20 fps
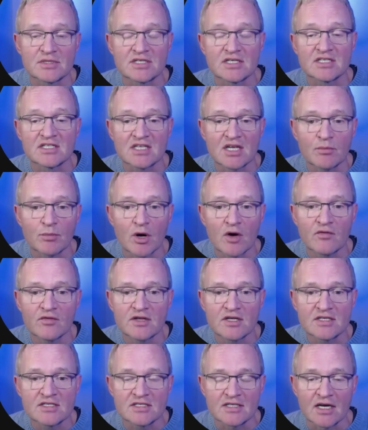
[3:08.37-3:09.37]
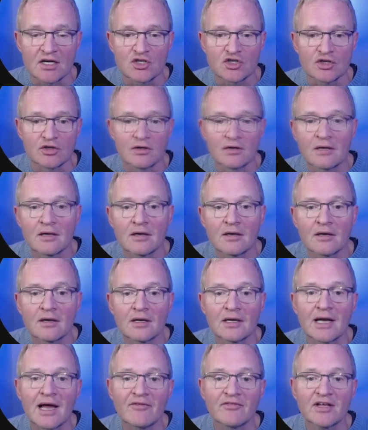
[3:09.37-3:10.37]
to skip over this section.
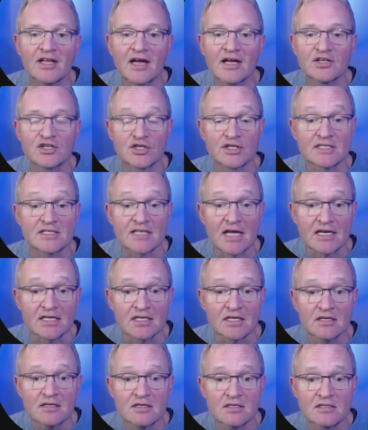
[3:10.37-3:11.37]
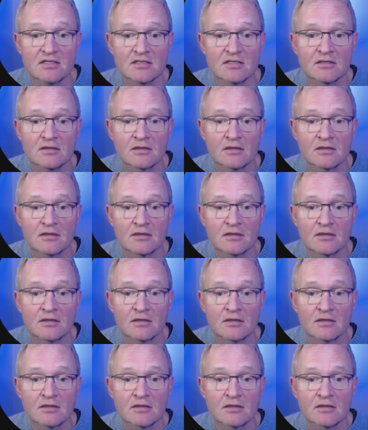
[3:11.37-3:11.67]
Navigate to Settings,